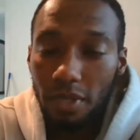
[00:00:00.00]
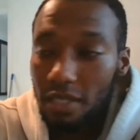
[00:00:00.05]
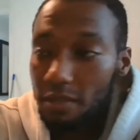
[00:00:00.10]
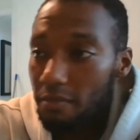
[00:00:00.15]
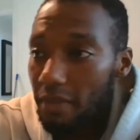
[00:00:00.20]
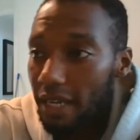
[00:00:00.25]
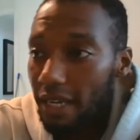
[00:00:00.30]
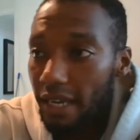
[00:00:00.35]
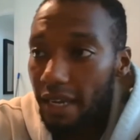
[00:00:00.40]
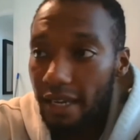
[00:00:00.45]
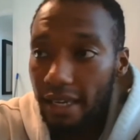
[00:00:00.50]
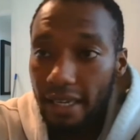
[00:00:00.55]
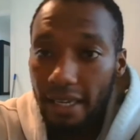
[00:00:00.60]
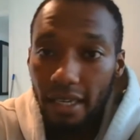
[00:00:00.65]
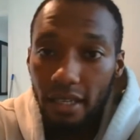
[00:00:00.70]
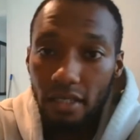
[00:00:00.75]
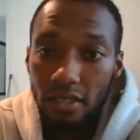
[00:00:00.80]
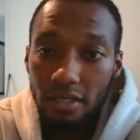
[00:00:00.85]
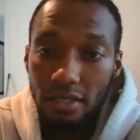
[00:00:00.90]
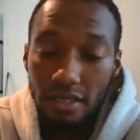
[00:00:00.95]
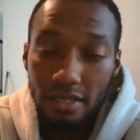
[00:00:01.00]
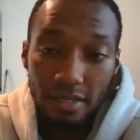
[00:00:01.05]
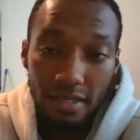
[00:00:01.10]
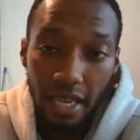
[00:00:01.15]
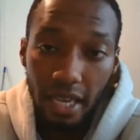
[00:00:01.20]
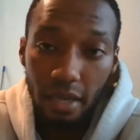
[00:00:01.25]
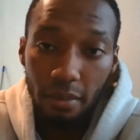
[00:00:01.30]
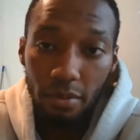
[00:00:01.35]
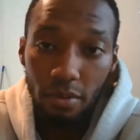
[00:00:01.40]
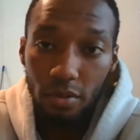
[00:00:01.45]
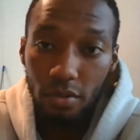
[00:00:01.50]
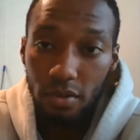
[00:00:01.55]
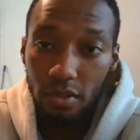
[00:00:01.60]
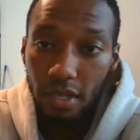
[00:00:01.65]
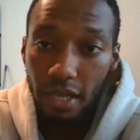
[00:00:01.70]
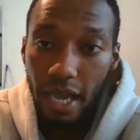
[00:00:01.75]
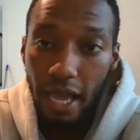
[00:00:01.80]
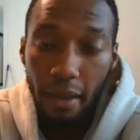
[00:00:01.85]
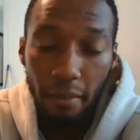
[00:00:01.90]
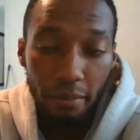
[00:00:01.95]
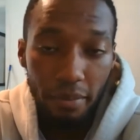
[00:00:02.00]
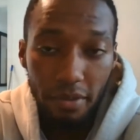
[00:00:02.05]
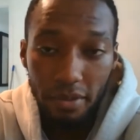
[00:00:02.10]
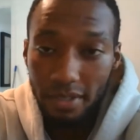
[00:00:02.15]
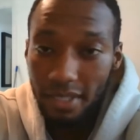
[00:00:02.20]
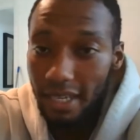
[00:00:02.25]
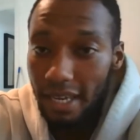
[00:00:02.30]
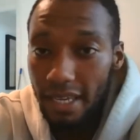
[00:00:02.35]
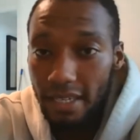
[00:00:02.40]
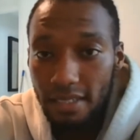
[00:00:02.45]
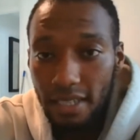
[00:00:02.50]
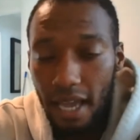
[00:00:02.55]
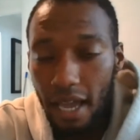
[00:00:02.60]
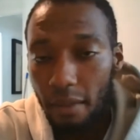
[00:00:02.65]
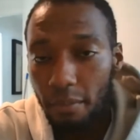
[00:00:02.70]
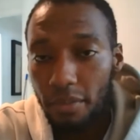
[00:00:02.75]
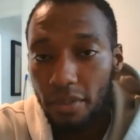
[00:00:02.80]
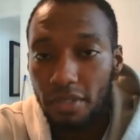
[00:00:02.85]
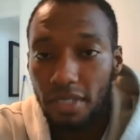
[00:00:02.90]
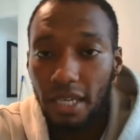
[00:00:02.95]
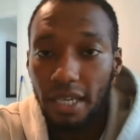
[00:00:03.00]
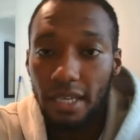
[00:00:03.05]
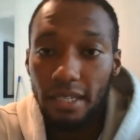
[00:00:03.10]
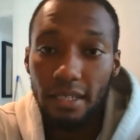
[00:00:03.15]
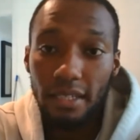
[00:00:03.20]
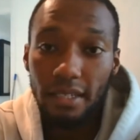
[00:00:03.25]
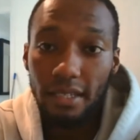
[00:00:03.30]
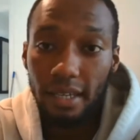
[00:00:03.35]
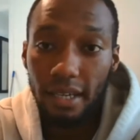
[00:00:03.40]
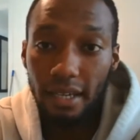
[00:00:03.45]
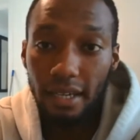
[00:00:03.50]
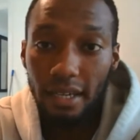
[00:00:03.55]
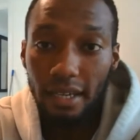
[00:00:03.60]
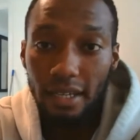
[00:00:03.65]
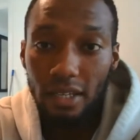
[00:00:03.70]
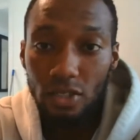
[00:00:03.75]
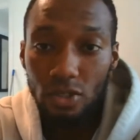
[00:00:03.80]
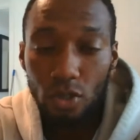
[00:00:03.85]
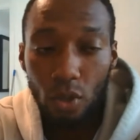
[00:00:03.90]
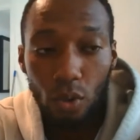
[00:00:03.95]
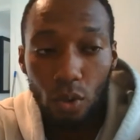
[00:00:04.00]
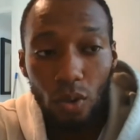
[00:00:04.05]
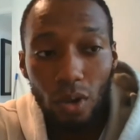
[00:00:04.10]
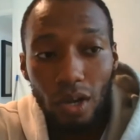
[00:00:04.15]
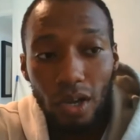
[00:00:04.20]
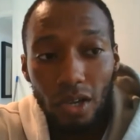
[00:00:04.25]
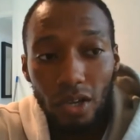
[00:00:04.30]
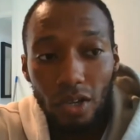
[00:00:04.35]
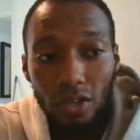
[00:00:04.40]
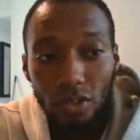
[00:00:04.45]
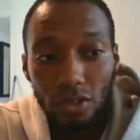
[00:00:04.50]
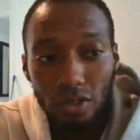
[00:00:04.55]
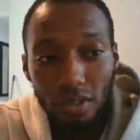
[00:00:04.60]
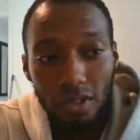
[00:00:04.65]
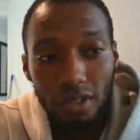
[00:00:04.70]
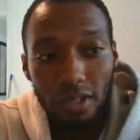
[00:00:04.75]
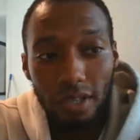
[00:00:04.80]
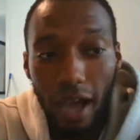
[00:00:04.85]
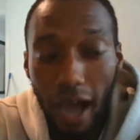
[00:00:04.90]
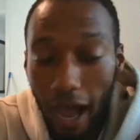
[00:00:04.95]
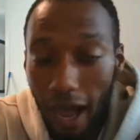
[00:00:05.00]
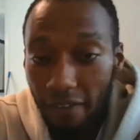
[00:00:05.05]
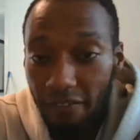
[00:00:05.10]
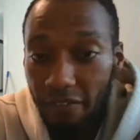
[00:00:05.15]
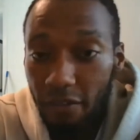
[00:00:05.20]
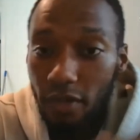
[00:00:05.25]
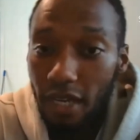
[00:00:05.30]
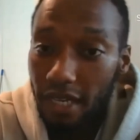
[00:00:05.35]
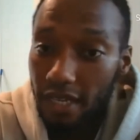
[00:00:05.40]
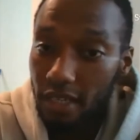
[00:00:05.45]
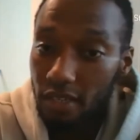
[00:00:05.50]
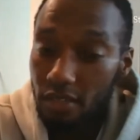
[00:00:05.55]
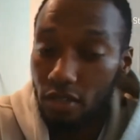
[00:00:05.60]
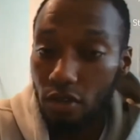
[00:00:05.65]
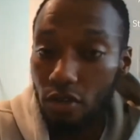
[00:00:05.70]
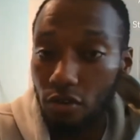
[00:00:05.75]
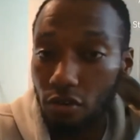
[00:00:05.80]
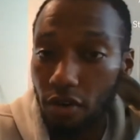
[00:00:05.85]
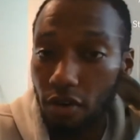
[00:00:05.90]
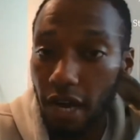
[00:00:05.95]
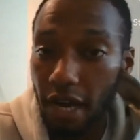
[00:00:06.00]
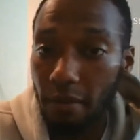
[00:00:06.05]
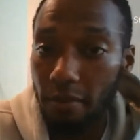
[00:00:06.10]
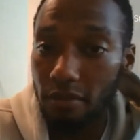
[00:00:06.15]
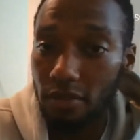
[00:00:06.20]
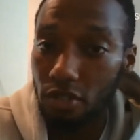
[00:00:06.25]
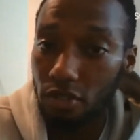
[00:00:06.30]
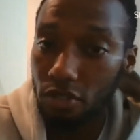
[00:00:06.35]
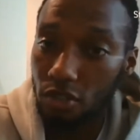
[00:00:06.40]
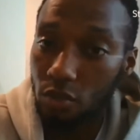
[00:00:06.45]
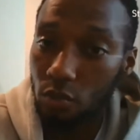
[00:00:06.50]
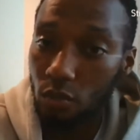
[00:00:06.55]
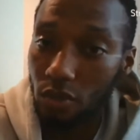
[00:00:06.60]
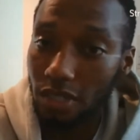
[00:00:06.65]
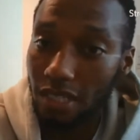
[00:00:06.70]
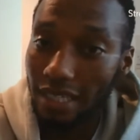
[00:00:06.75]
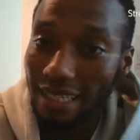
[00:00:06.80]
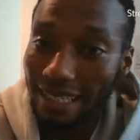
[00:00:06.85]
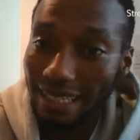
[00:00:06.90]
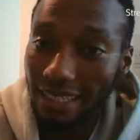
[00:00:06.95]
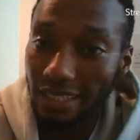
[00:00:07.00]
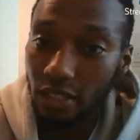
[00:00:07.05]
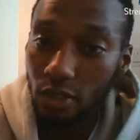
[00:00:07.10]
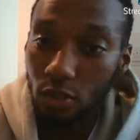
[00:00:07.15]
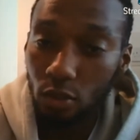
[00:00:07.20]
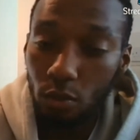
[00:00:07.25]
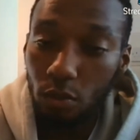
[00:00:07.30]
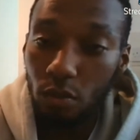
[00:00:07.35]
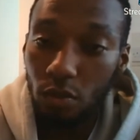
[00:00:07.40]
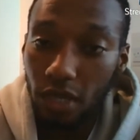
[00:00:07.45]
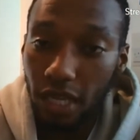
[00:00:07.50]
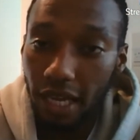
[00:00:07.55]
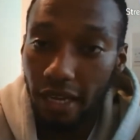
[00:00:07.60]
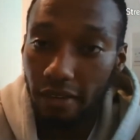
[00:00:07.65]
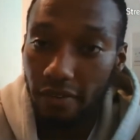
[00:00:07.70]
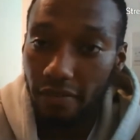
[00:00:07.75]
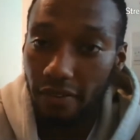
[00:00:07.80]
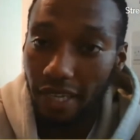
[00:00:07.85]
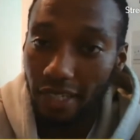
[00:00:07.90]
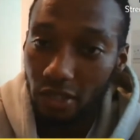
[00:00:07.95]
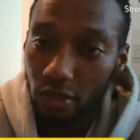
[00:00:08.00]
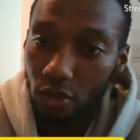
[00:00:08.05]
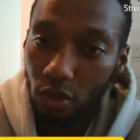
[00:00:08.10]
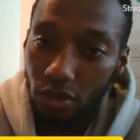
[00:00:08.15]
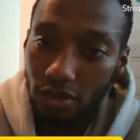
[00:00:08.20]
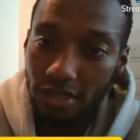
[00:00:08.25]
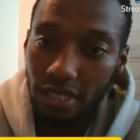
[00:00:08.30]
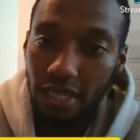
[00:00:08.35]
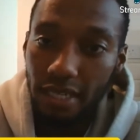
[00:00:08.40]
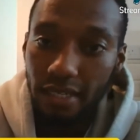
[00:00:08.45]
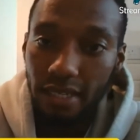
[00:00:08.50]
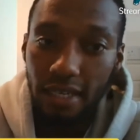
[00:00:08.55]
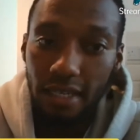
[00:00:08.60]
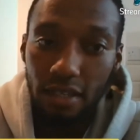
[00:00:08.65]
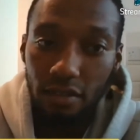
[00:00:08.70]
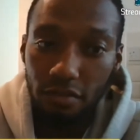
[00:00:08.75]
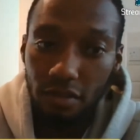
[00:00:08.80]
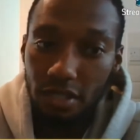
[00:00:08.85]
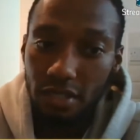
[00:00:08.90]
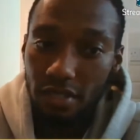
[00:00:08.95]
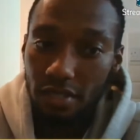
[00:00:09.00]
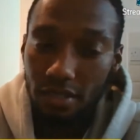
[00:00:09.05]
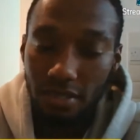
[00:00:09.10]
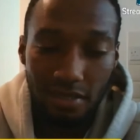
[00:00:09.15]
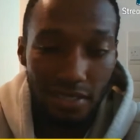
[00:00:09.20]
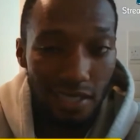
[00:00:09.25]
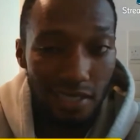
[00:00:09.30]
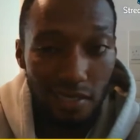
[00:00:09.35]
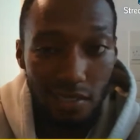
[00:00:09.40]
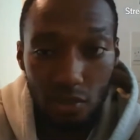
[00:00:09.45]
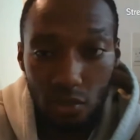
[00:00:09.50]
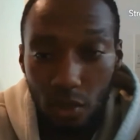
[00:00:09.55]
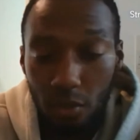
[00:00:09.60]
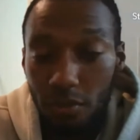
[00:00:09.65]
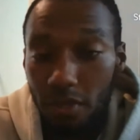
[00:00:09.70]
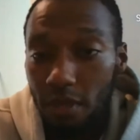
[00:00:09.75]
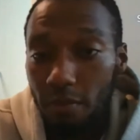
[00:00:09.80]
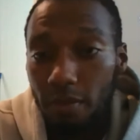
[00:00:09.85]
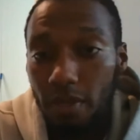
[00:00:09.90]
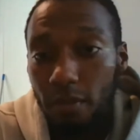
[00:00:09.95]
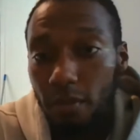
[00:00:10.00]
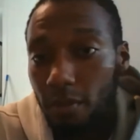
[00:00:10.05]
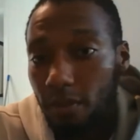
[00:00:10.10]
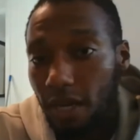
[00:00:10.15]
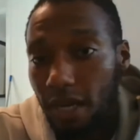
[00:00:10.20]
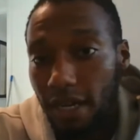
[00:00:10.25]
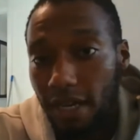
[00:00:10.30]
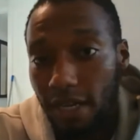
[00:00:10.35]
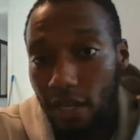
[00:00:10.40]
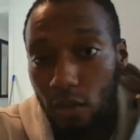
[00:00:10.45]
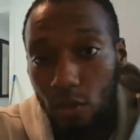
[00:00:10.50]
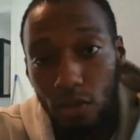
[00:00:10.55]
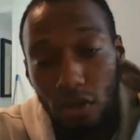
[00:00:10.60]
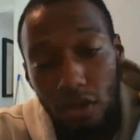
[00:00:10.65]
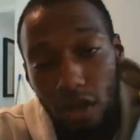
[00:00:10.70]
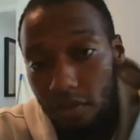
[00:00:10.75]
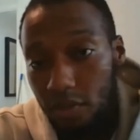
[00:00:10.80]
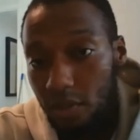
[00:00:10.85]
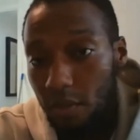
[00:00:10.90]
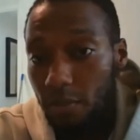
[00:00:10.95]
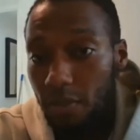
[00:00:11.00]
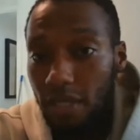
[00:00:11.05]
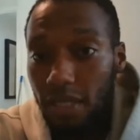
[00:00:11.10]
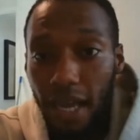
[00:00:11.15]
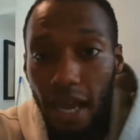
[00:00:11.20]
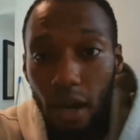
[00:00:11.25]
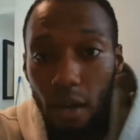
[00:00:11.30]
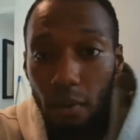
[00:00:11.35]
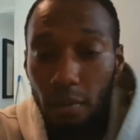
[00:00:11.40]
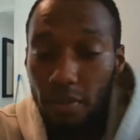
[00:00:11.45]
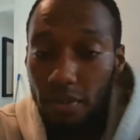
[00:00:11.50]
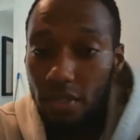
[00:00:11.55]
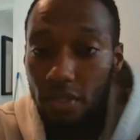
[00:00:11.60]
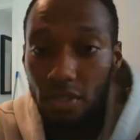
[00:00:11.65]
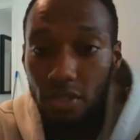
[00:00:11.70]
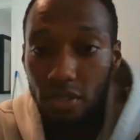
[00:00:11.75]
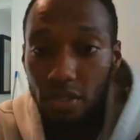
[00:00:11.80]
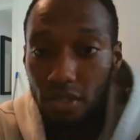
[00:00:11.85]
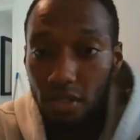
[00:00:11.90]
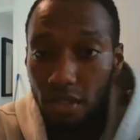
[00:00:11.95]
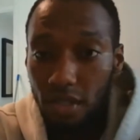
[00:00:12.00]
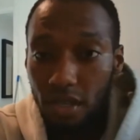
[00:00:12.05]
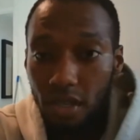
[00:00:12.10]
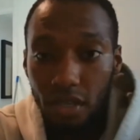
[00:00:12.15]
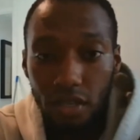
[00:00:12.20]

There's man out here disabled, the legs are amputated, and that. So I feel like it's a crime to just want to lead a normal life and not take any risks, because there's so many people out here who would love to be in our position.